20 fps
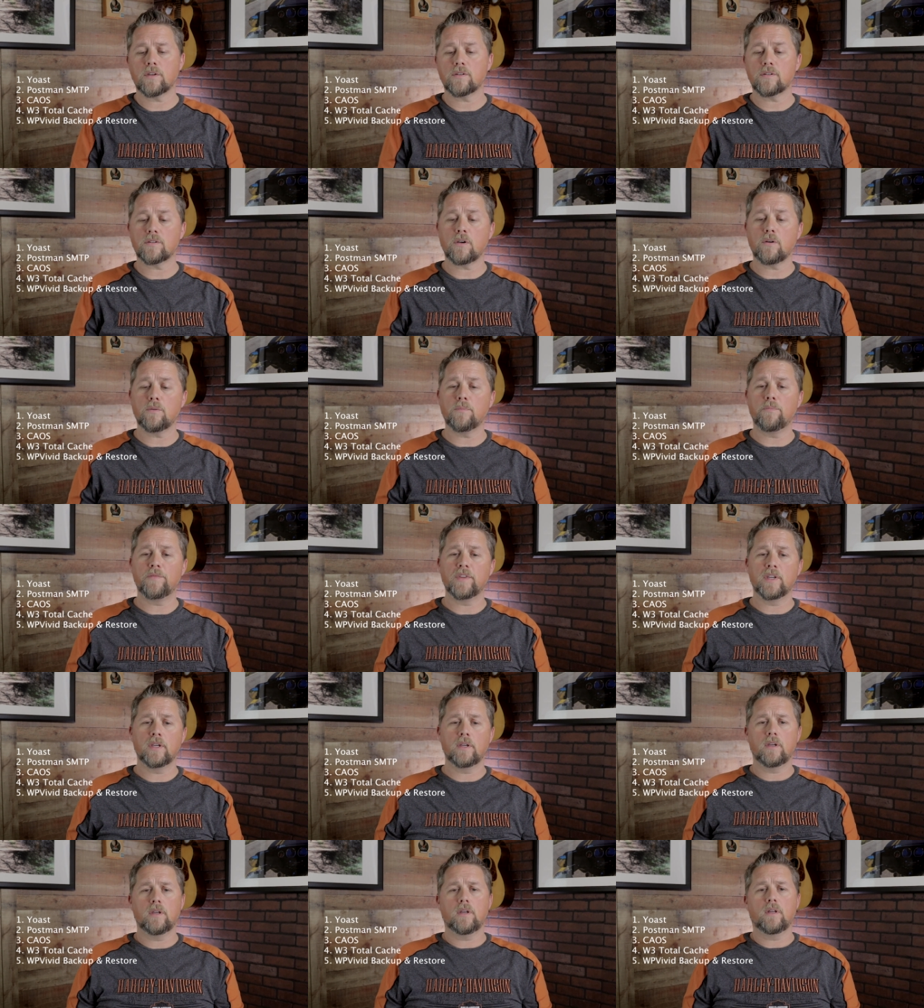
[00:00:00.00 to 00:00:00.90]
So
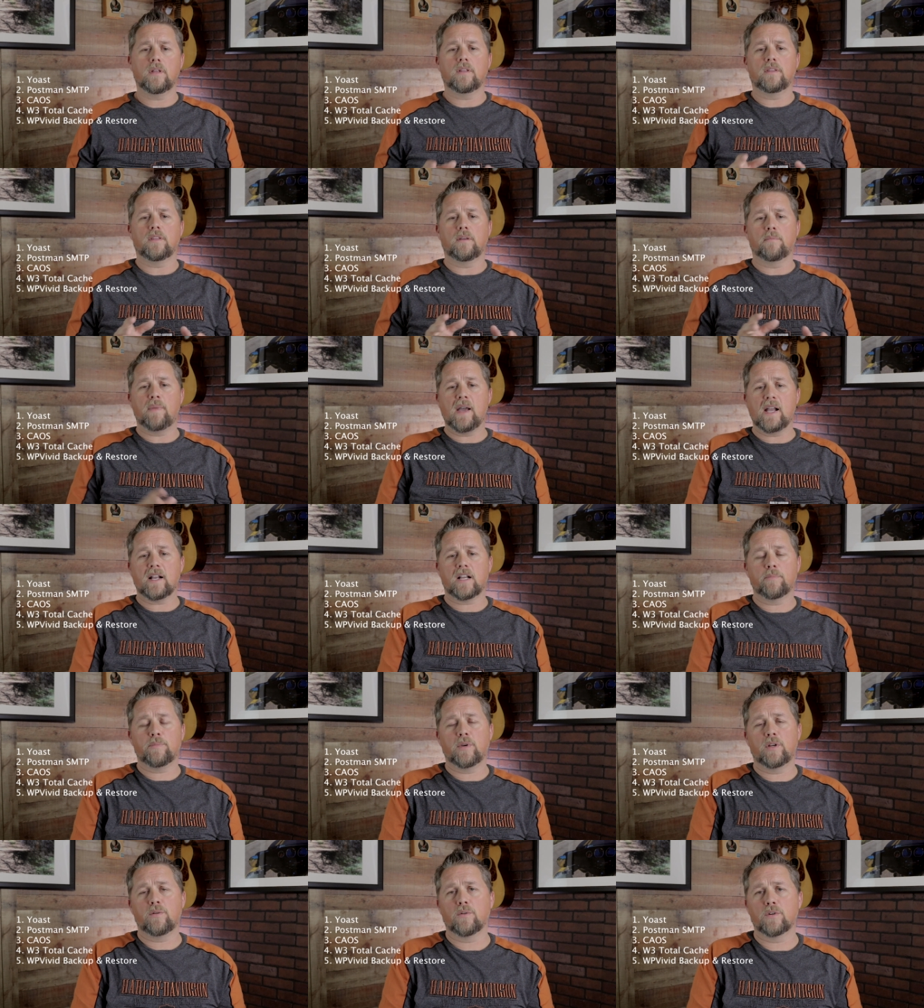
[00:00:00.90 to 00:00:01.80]
the
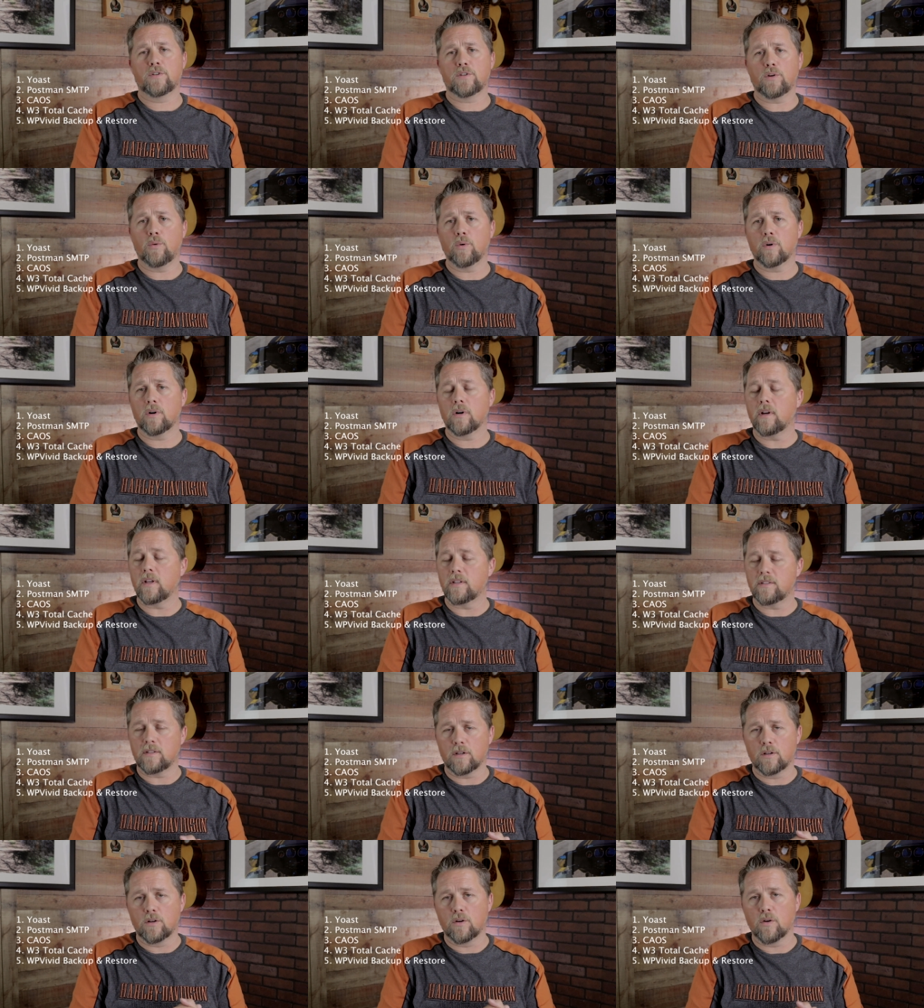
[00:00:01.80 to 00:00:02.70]
Backup and Restore
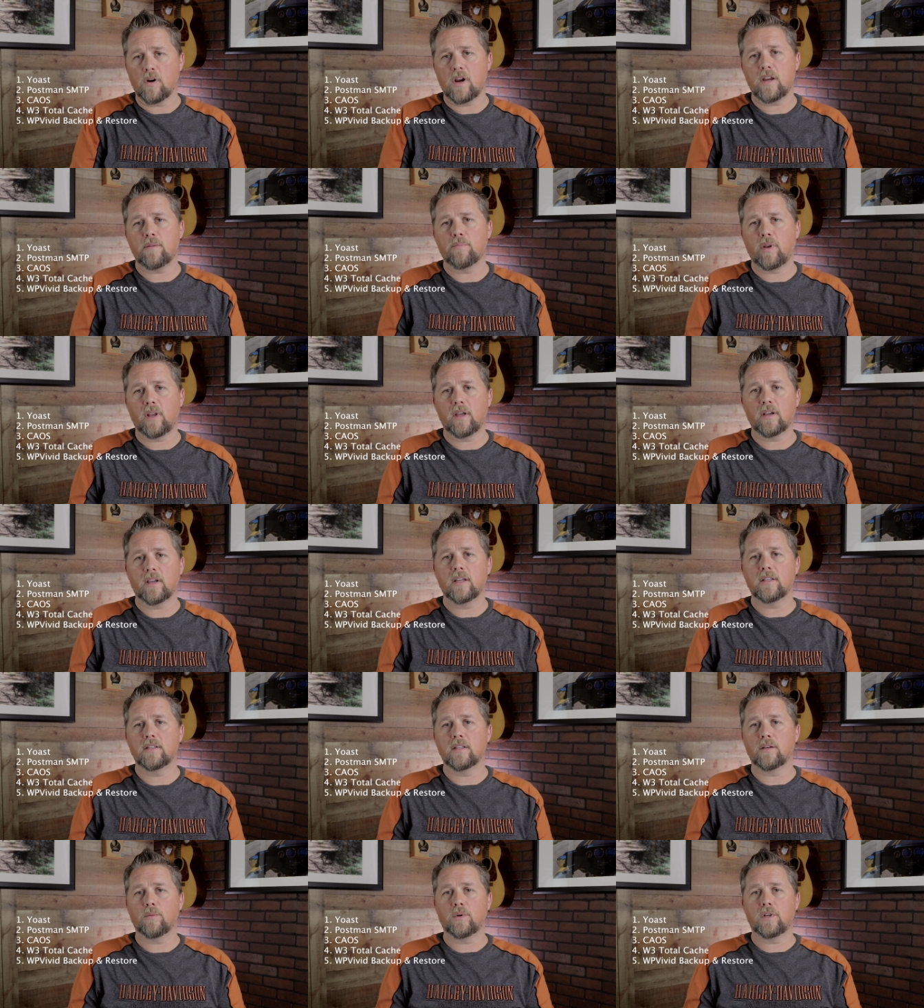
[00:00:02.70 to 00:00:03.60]
is a great
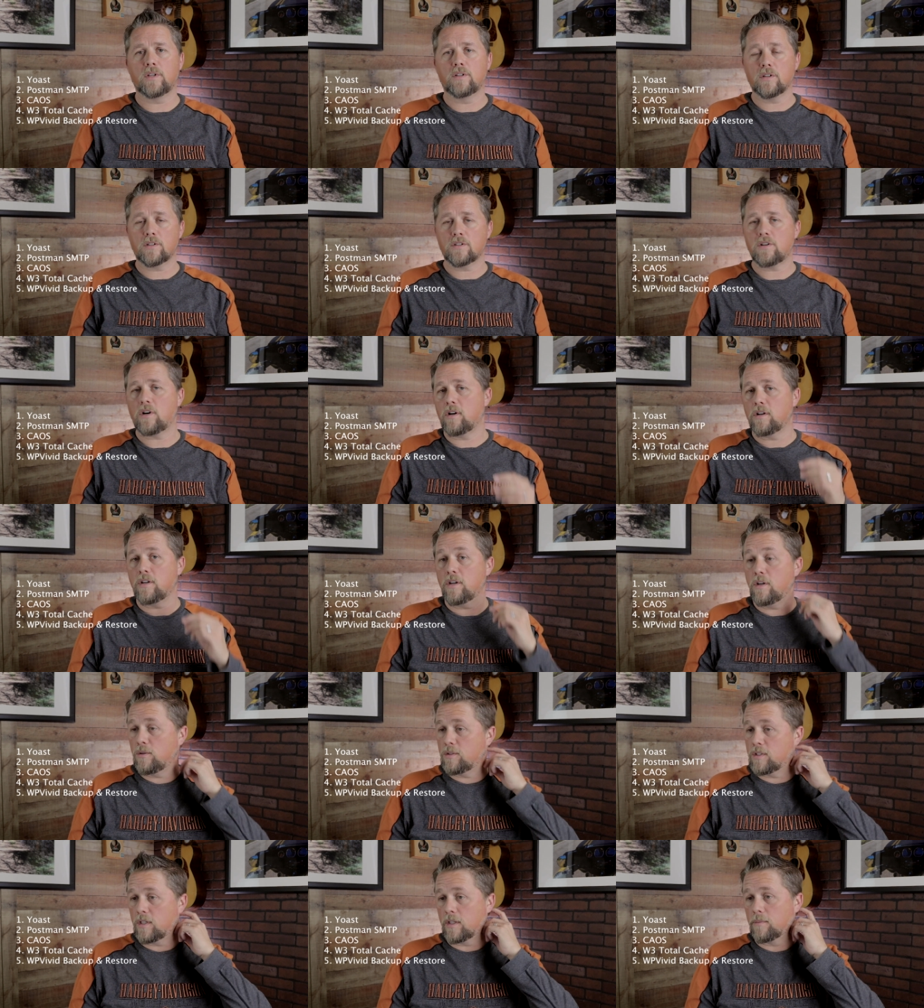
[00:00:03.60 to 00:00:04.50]
plugin that we just started
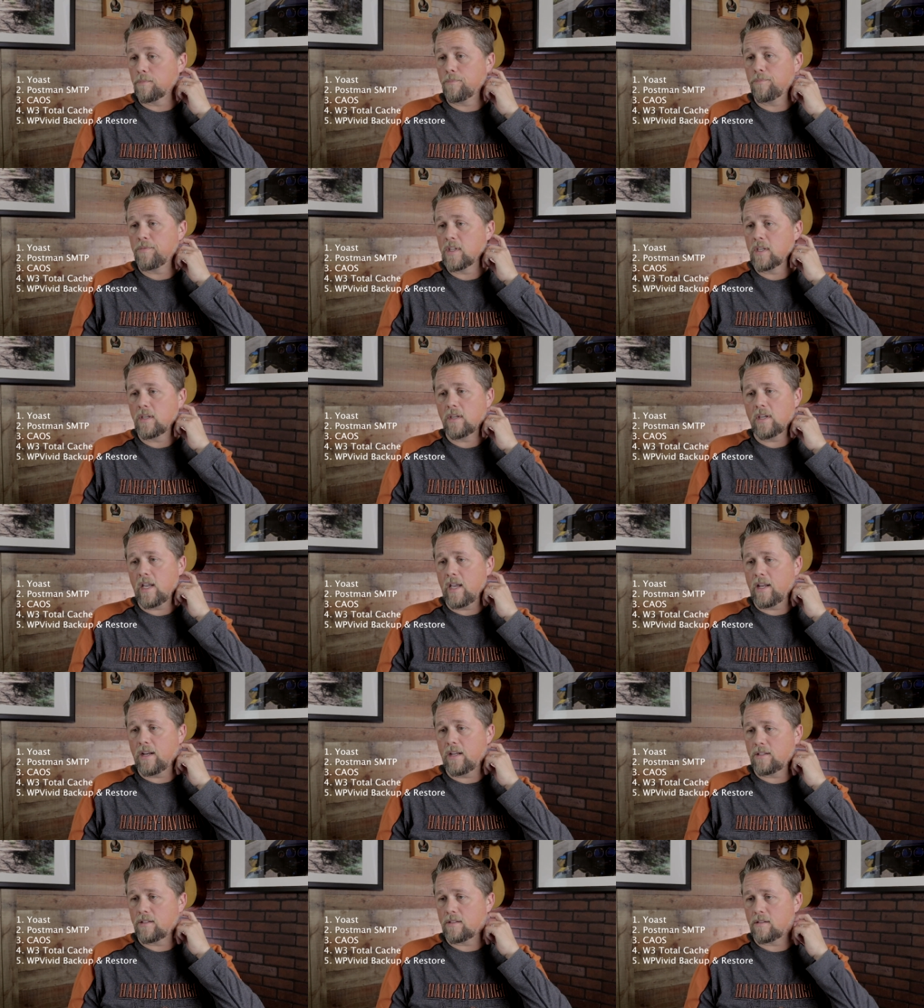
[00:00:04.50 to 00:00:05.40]
using
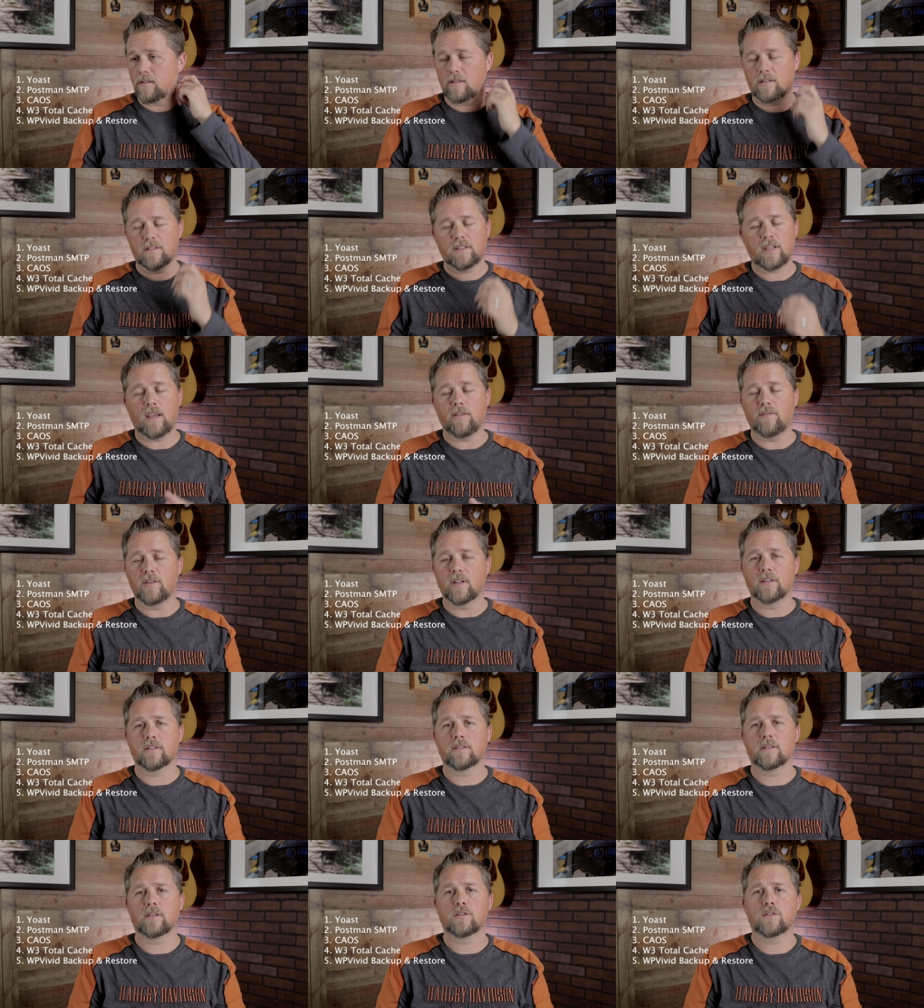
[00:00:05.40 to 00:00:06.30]
and it's saved
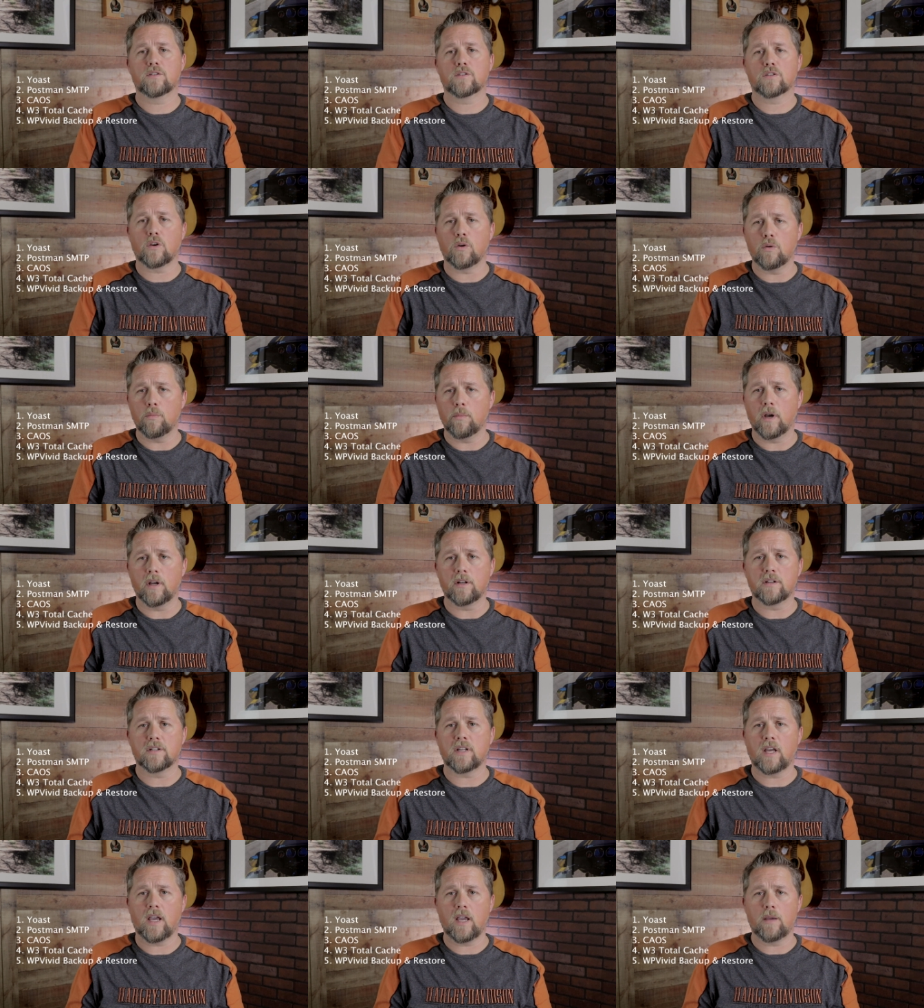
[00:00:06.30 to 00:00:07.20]
us so
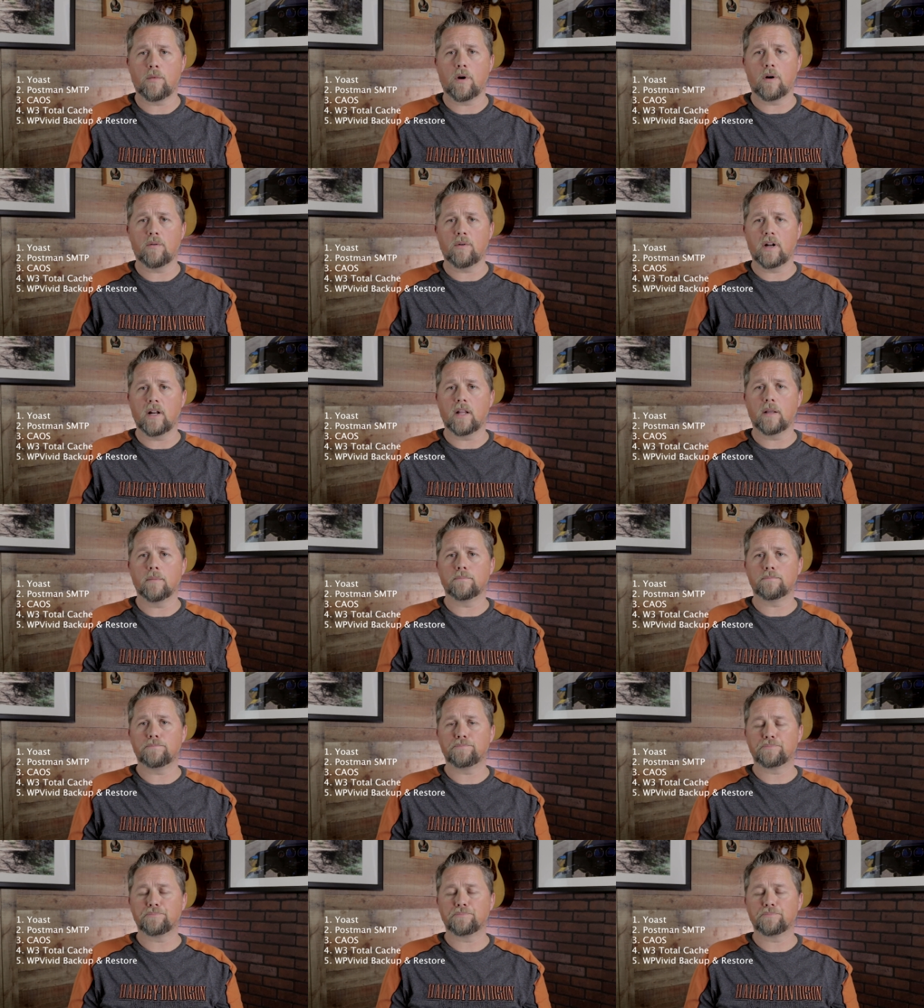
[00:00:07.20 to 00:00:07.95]
much time already.